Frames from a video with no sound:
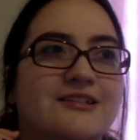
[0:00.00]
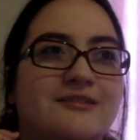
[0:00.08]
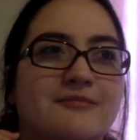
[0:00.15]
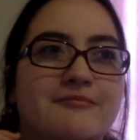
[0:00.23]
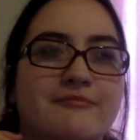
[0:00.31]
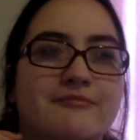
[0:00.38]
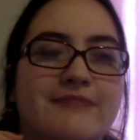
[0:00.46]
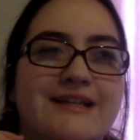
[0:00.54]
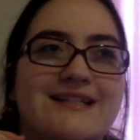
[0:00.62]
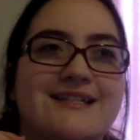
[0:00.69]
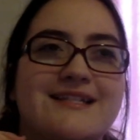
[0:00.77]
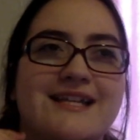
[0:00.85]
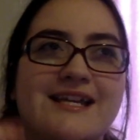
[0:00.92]

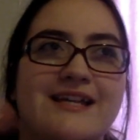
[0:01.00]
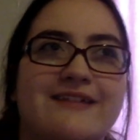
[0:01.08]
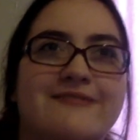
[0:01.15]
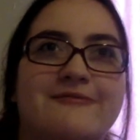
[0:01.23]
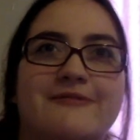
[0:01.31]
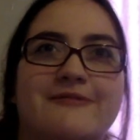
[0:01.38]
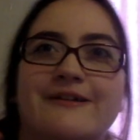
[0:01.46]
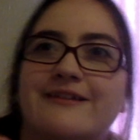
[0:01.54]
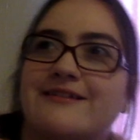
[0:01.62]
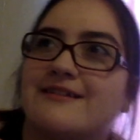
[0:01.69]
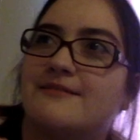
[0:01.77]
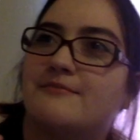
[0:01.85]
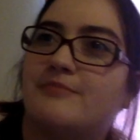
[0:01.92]
mixed in with
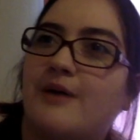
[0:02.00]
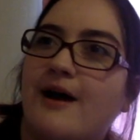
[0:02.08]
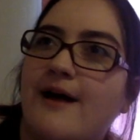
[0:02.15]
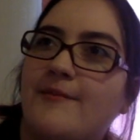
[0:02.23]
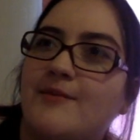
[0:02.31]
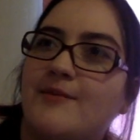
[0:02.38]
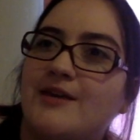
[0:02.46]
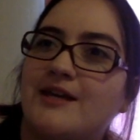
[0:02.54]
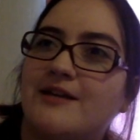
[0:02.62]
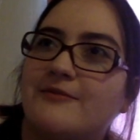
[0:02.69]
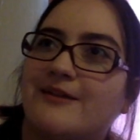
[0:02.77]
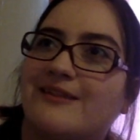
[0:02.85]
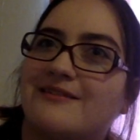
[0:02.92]
some
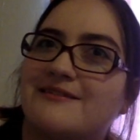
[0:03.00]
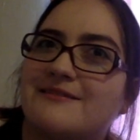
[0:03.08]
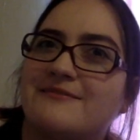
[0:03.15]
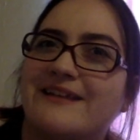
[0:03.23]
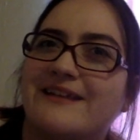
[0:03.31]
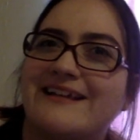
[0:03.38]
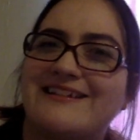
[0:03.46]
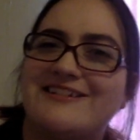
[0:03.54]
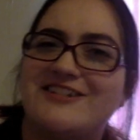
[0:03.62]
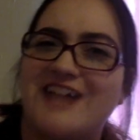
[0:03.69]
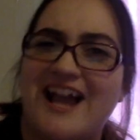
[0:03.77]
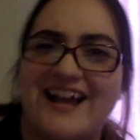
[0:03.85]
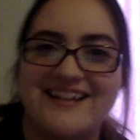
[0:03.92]
poppy, with some like
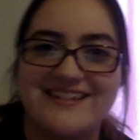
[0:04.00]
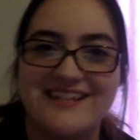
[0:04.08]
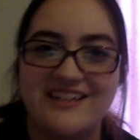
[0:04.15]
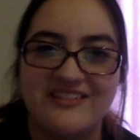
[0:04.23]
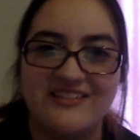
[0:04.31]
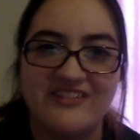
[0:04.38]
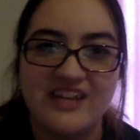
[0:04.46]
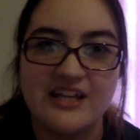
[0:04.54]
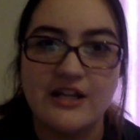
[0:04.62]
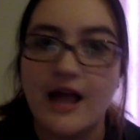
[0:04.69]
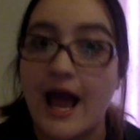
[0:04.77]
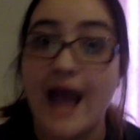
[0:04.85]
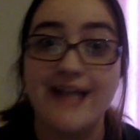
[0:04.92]
jazzy
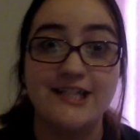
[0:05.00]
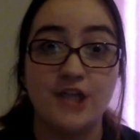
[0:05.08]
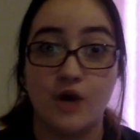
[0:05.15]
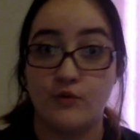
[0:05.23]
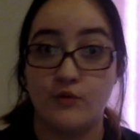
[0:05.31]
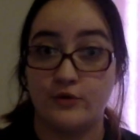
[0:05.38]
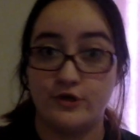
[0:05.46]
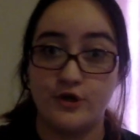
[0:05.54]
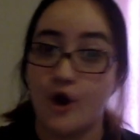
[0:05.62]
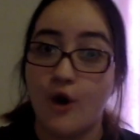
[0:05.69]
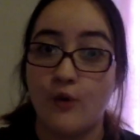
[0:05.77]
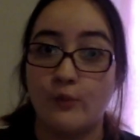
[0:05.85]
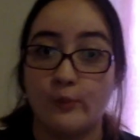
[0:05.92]
feel. I don't
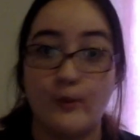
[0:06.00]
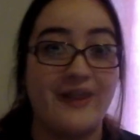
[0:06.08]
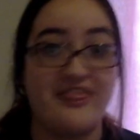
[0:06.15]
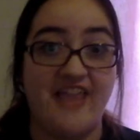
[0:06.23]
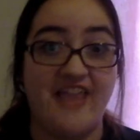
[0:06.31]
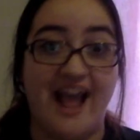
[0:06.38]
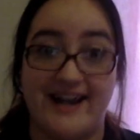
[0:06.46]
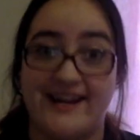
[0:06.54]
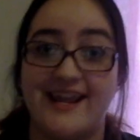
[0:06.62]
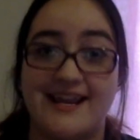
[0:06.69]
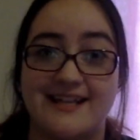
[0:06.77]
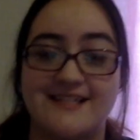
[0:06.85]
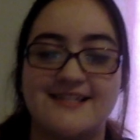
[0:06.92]
know what that
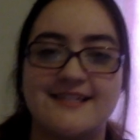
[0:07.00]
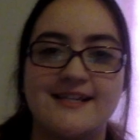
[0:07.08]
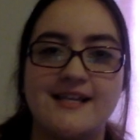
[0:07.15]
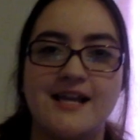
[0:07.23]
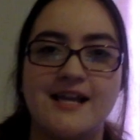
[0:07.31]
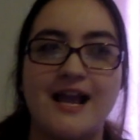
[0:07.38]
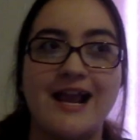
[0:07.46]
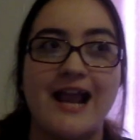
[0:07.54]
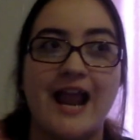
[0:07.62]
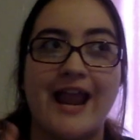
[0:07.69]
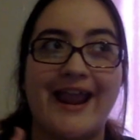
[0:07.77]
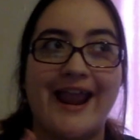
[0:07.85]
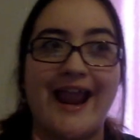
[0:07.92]
is
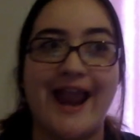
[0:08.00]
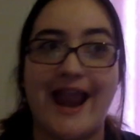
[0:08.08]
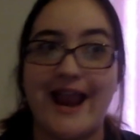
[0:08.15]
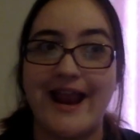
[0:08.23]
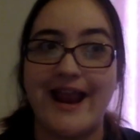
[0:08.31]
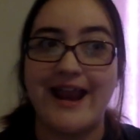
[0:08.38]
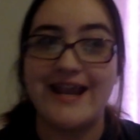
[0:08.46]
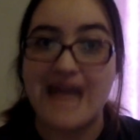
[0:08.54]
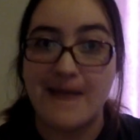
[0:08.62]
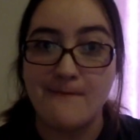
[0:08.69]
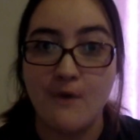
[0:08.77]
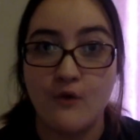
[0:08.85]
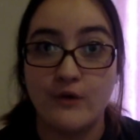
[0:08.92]

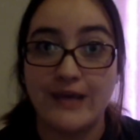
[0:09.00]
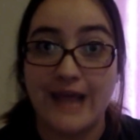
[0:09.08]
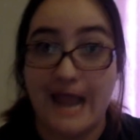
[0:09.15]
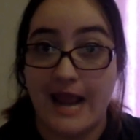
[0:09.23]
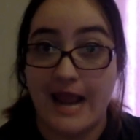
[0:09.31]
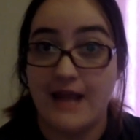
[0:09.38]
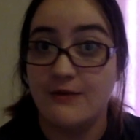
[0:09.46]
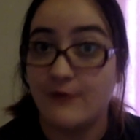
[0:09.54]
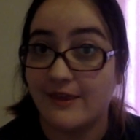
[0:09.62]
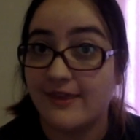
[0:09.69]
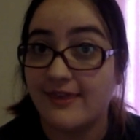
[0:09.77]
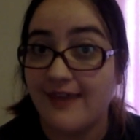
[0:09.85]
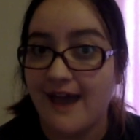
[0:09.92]
am okay
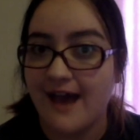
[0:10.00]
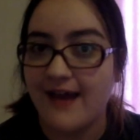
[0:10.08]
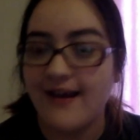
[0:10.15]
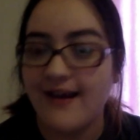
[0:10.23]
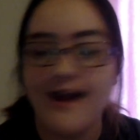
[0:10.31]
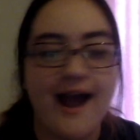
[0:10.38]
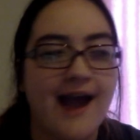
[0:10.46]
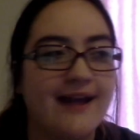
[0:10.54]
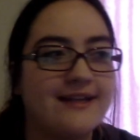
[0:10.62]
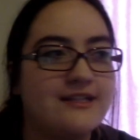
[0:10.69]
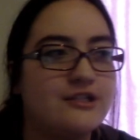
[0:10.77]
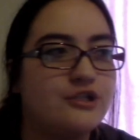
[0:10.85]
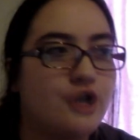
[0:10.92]
with that. I
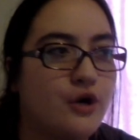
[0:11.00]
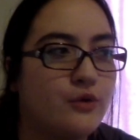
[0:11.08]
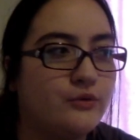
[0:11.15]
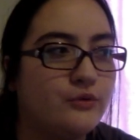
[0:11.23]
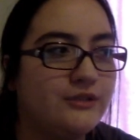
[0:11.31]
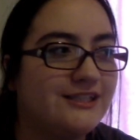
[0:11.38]
don't